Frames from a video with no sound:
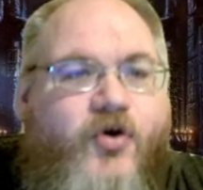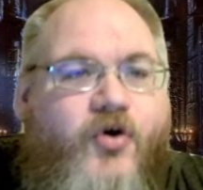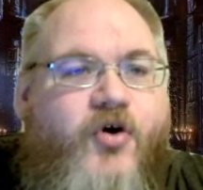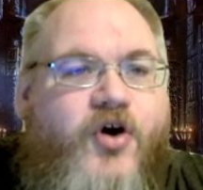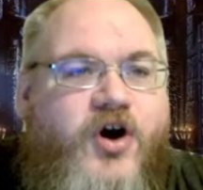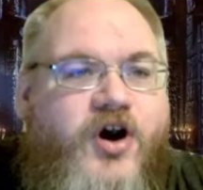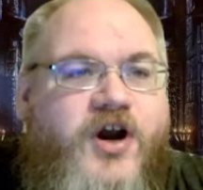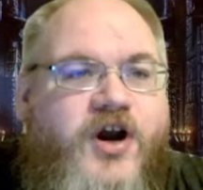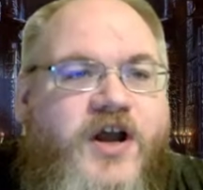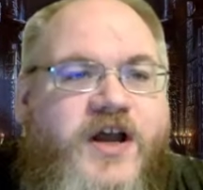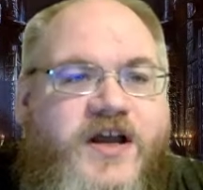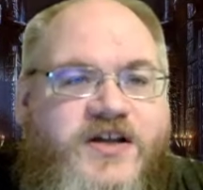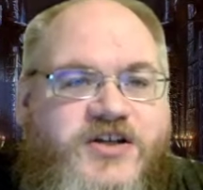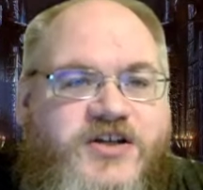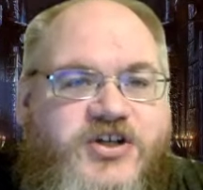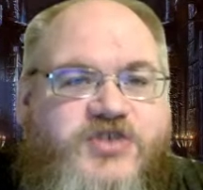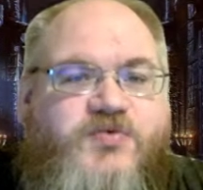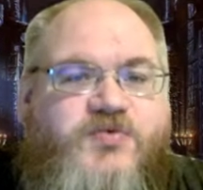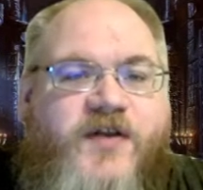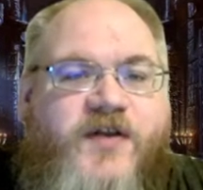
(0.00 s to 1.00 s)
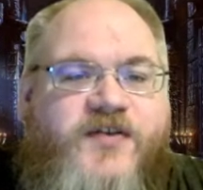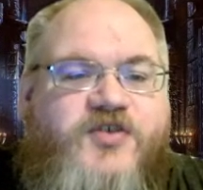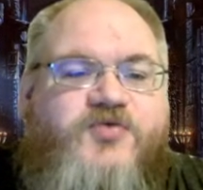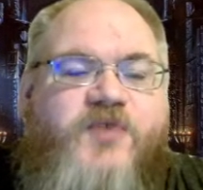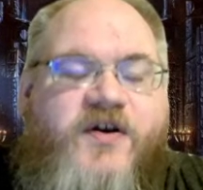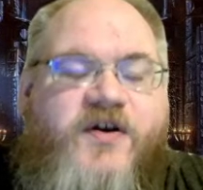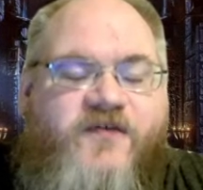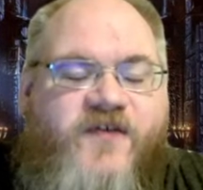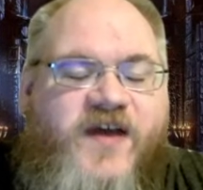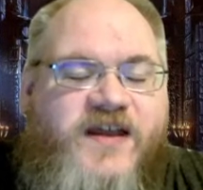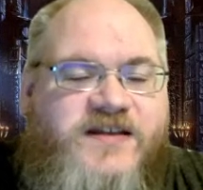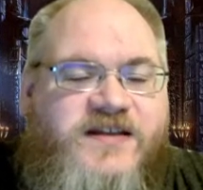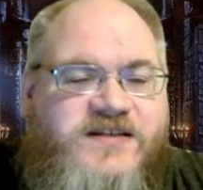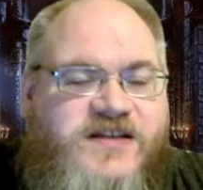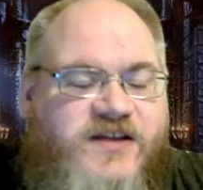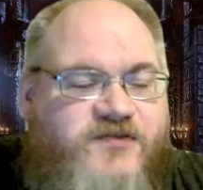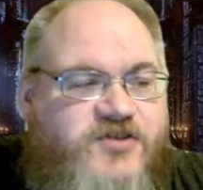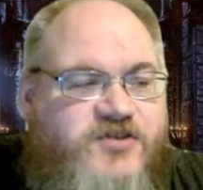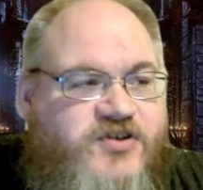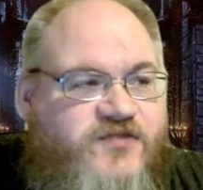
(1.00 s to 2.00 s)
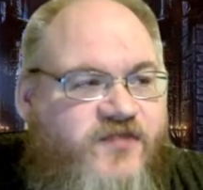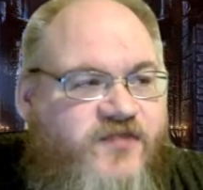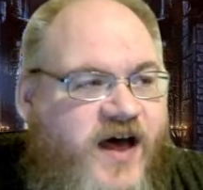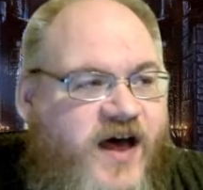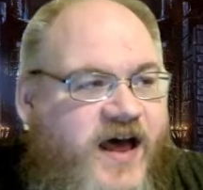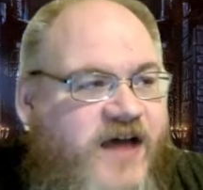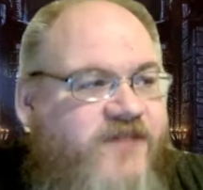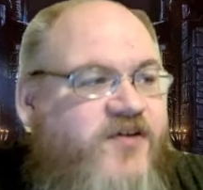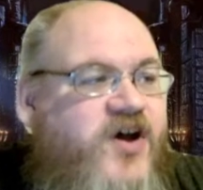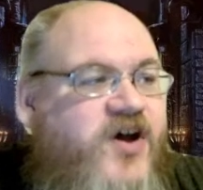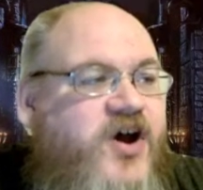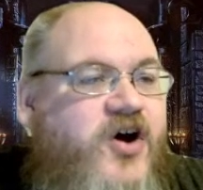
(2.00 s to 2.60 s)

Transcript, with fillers: or just run this one fight and see if survive.